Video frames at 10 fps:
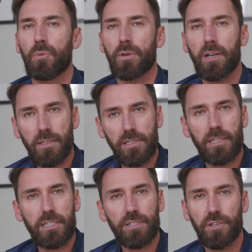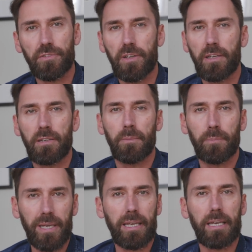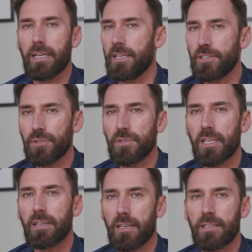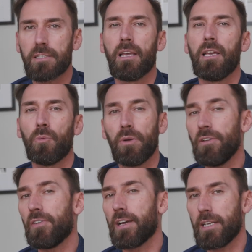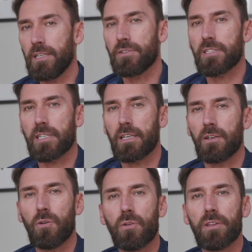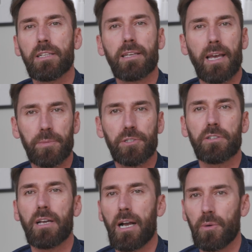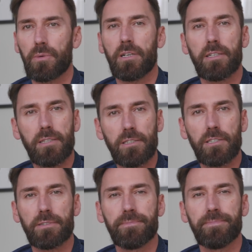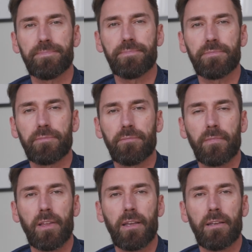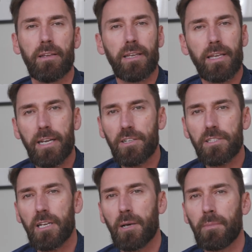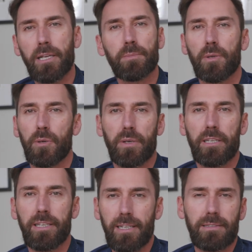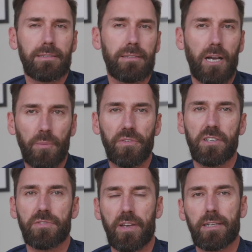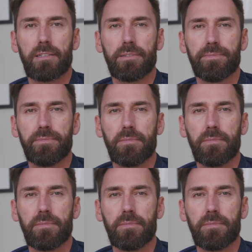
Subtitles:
We're constantly surfing, picking, and choosing things we find interesting or that capture our attention. Here's a mind-blowing yet obvious fact.